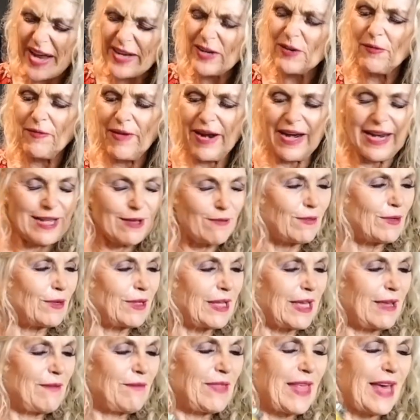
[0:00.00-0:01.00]
ready. We'll
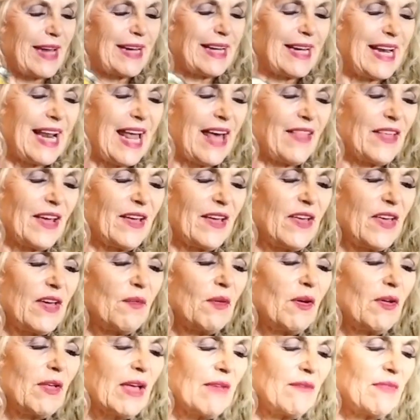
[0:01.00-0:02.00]
give that
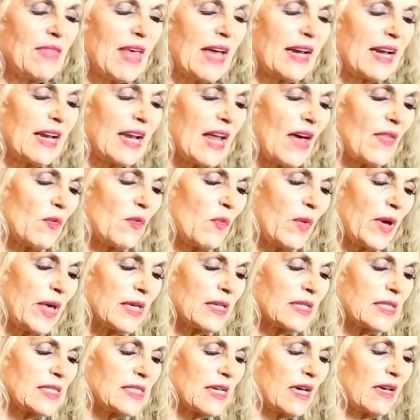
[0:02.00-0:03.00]
another week.
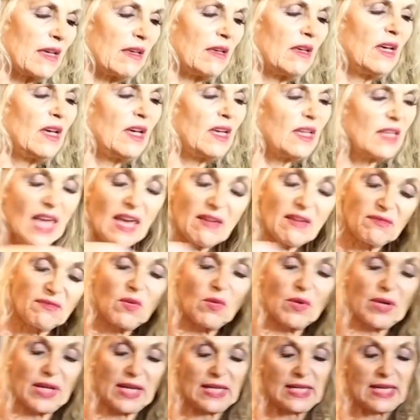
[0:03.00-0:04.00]
So yeah,
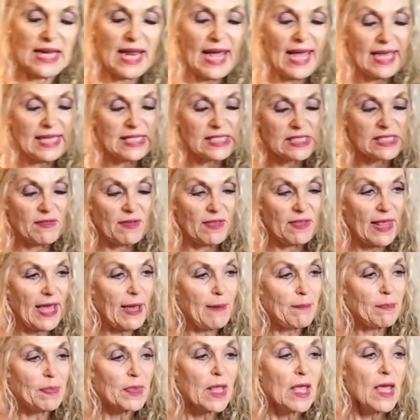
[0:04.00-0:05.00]
14 days for
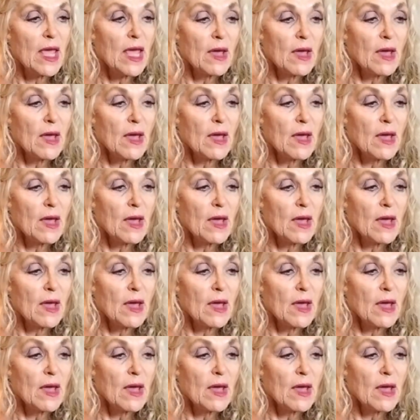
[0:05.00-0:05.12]
that.